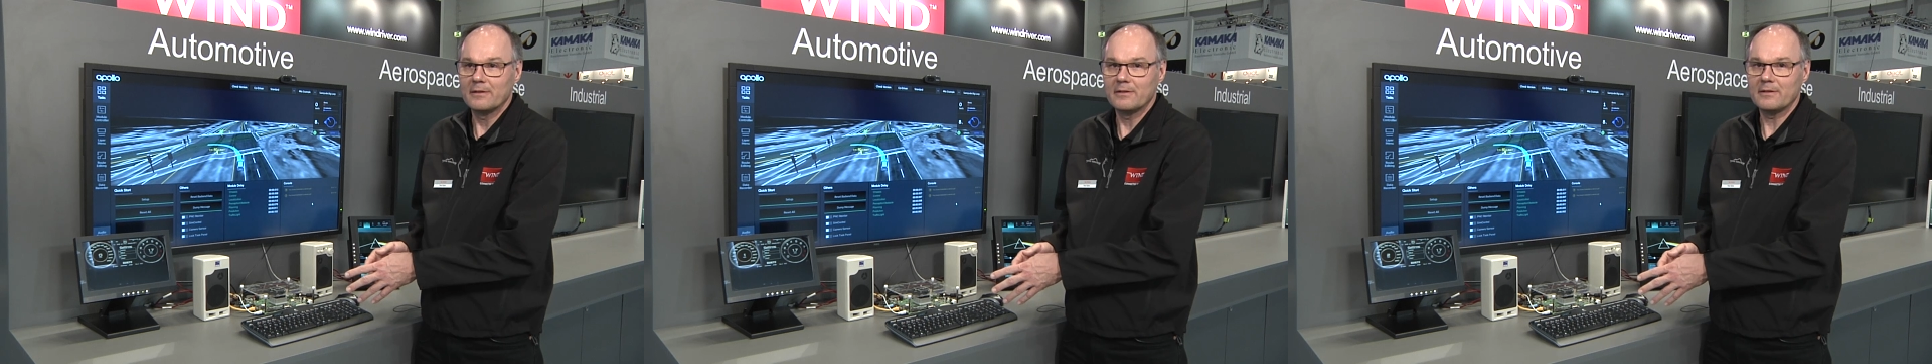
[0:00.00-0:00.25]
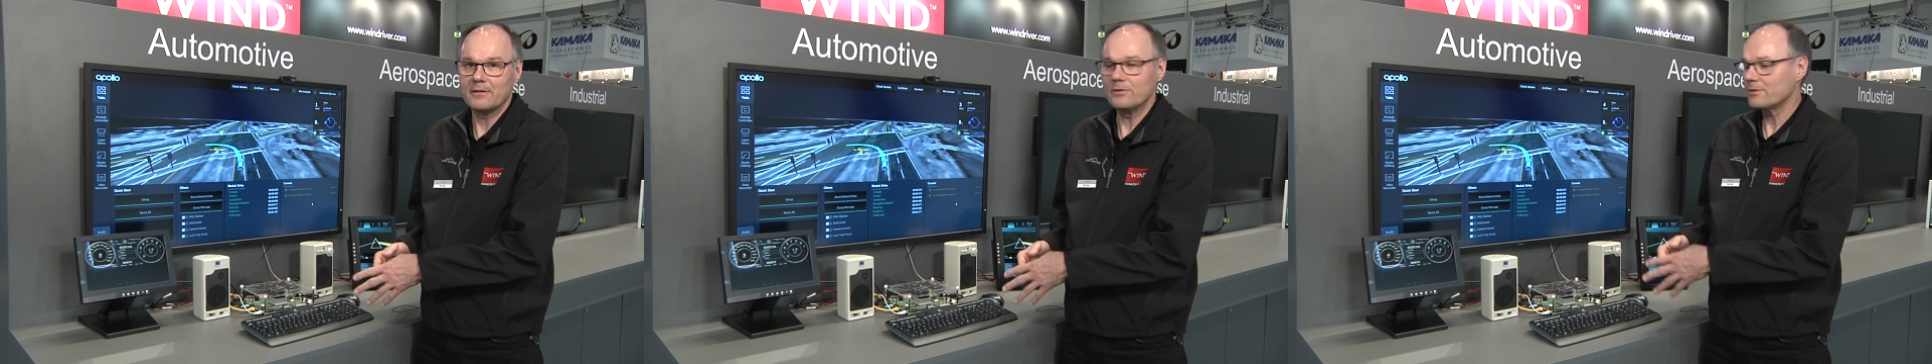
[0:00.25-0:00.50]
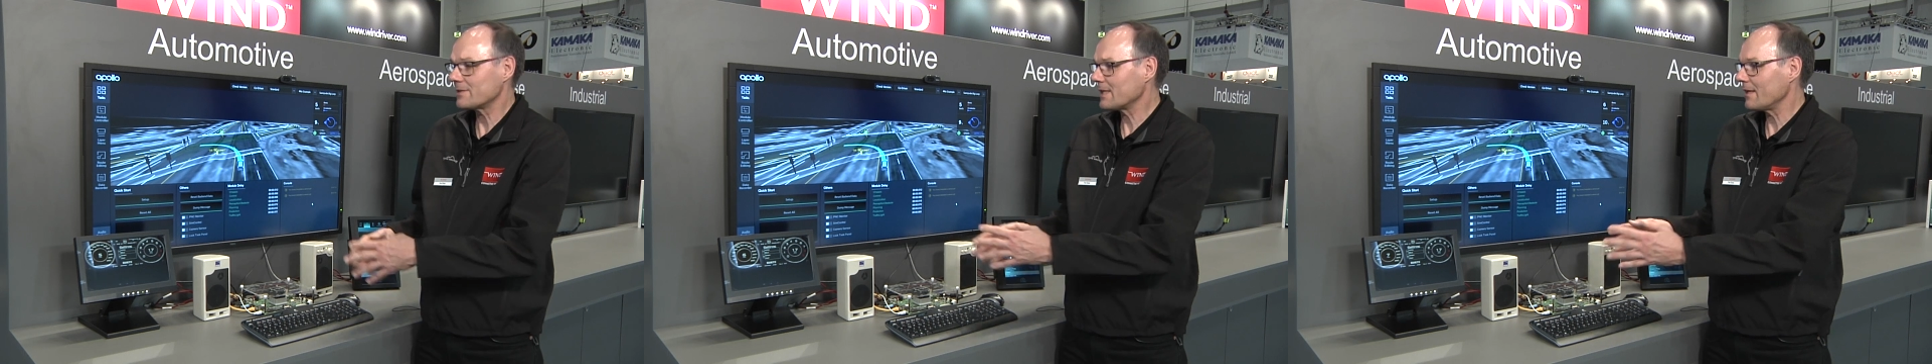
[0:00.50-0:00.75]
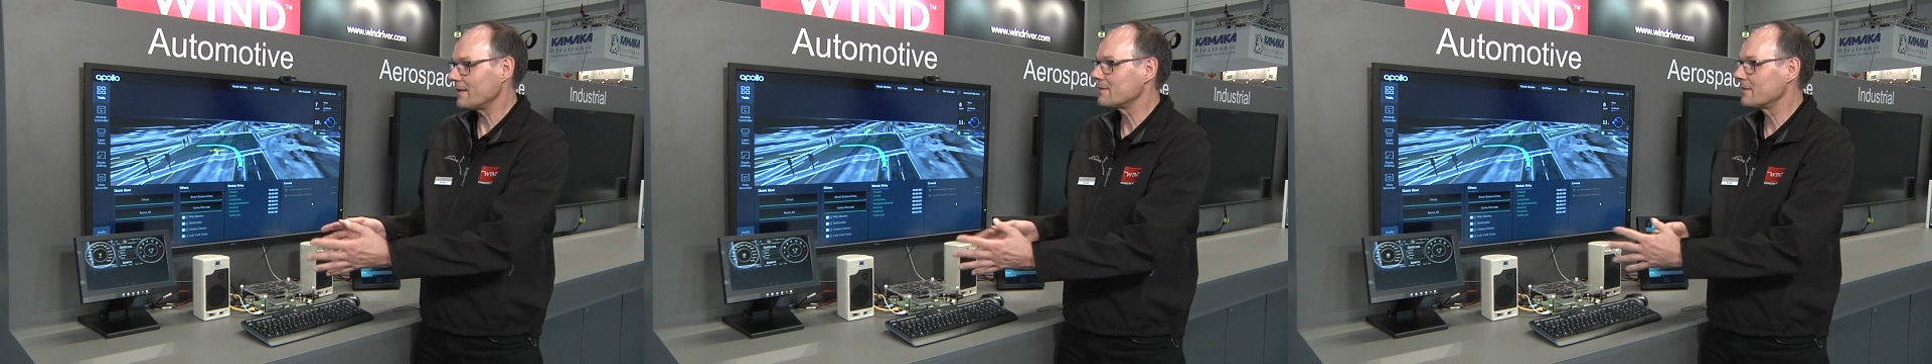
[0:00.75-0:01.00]
The use
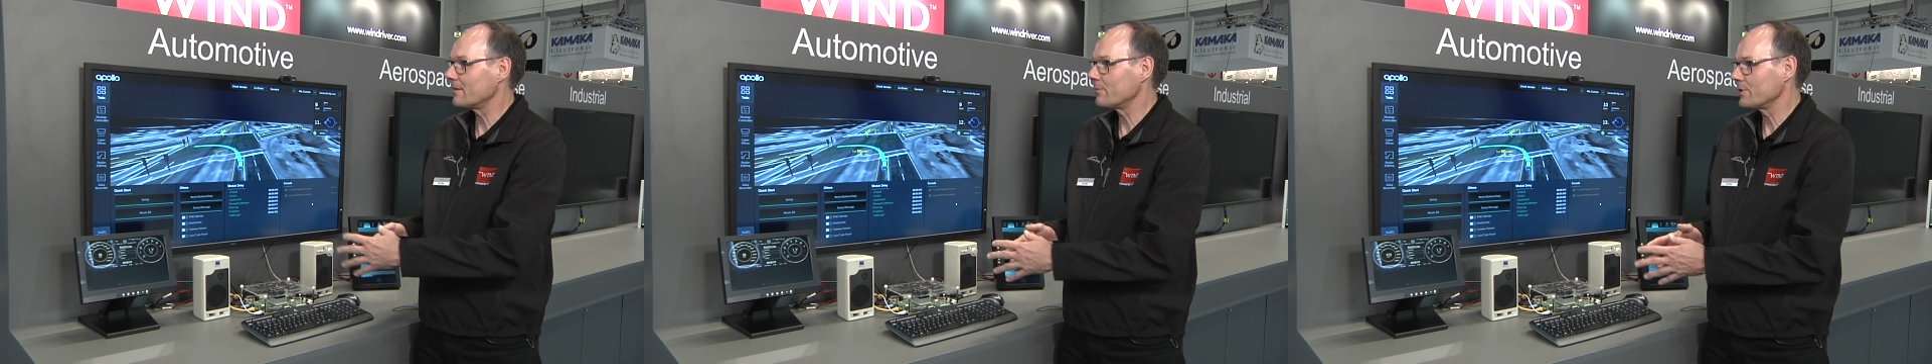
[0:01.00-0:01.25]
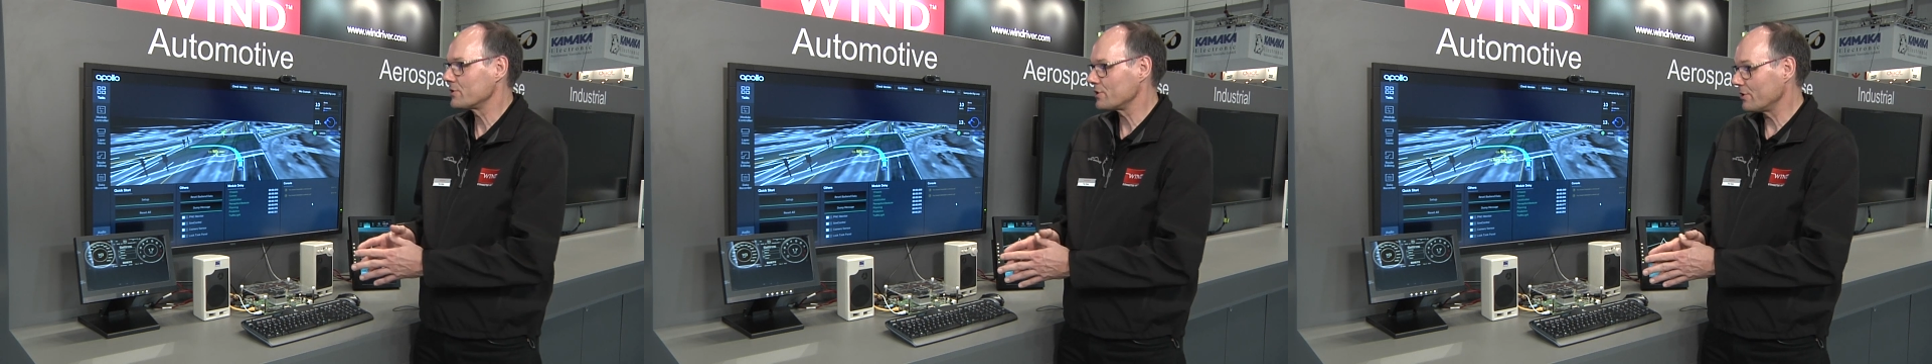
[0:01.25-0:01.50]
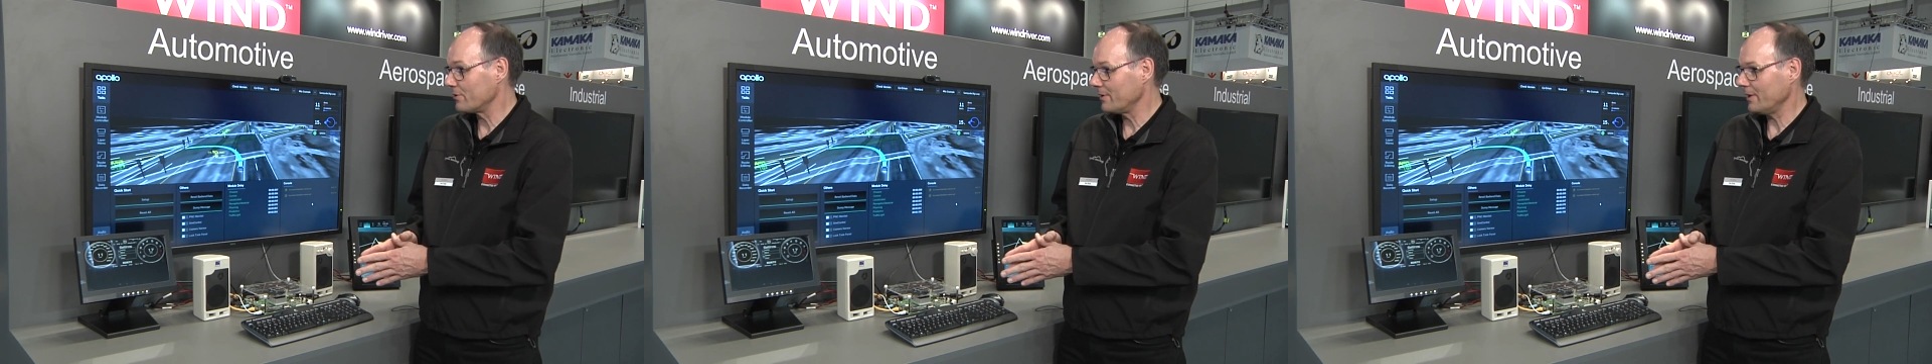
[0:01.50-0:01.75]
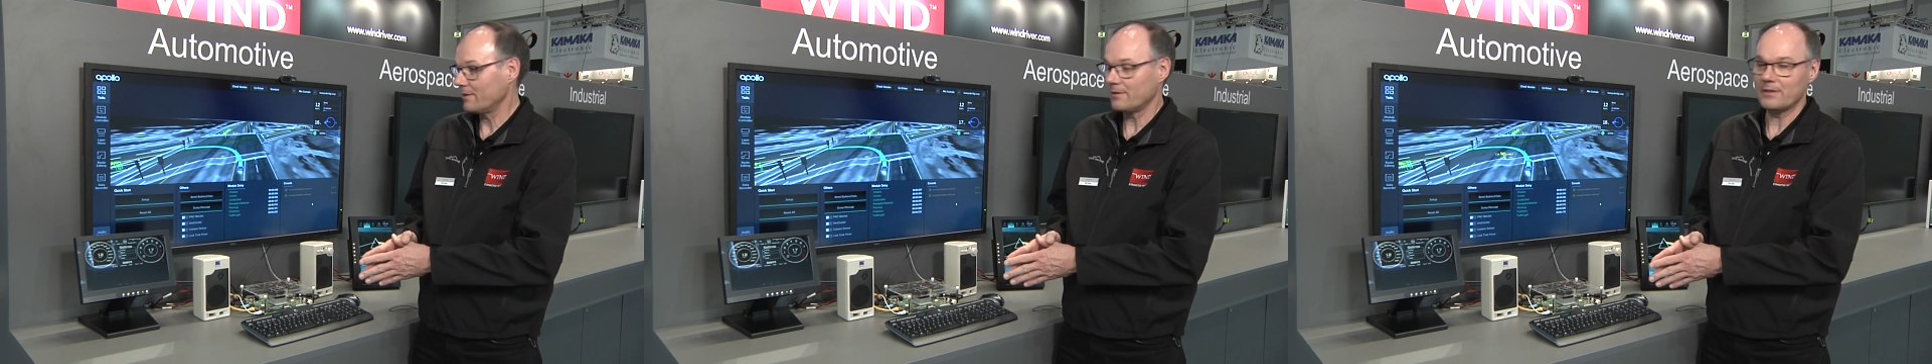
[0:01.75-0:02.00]
case that we show here